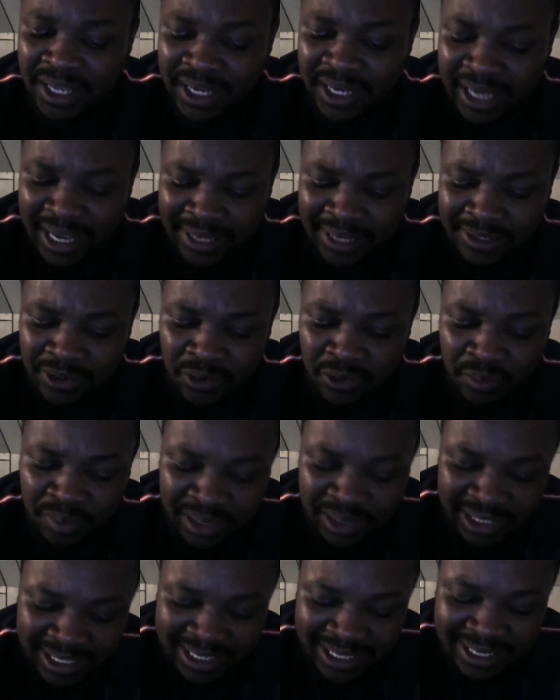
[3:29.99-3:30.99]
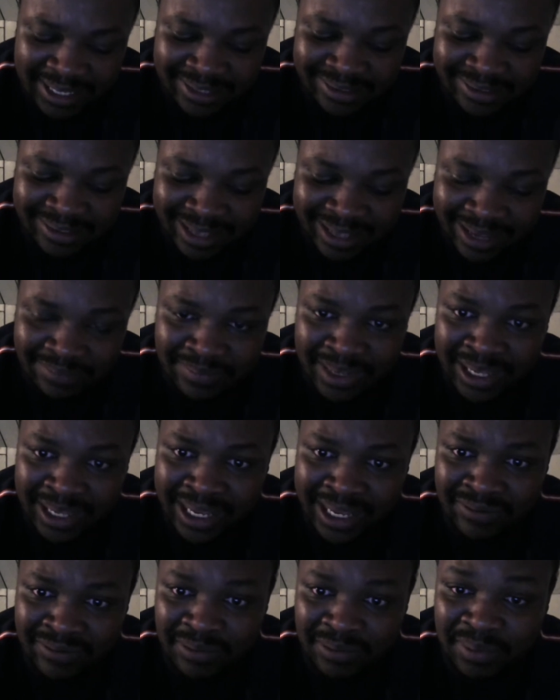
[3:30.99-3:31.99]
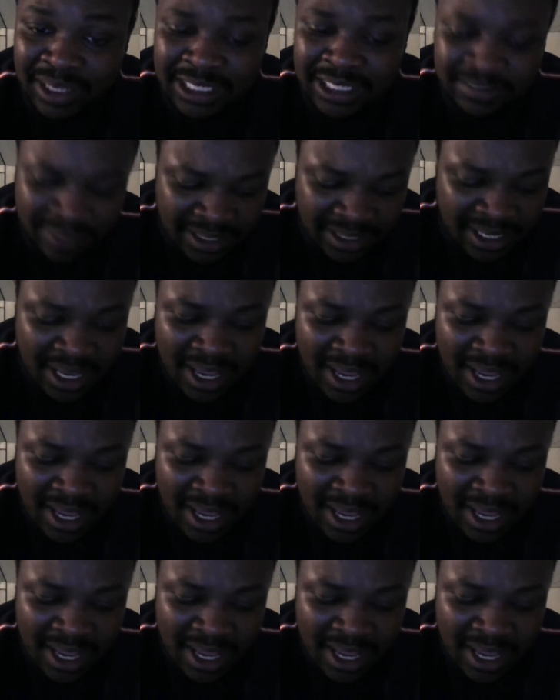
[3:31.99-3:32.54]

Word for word: Can you please get me a replacement?